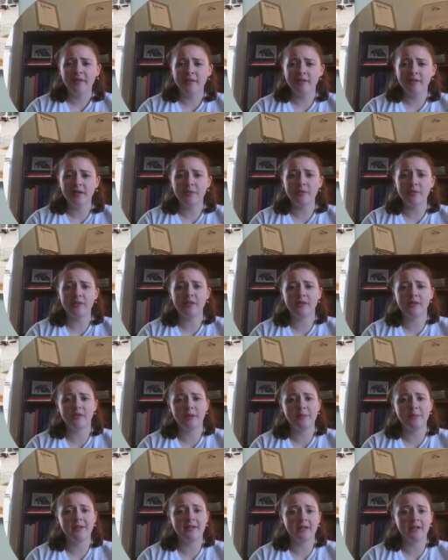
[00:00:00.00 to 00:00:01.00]
This image is
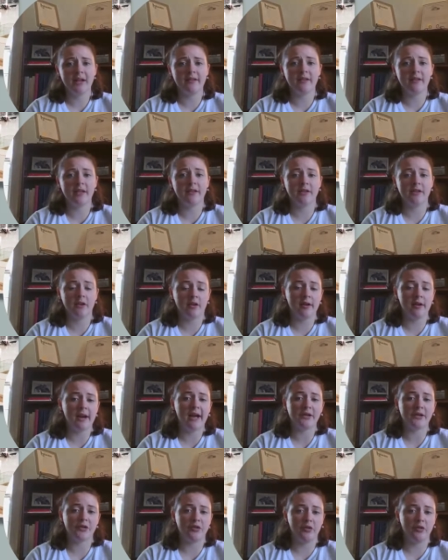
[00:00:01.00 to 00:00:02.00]
from inside the Qatar
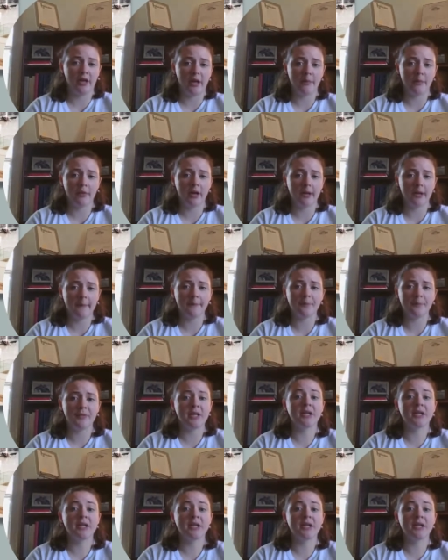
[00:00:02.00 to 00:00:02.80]
National Library.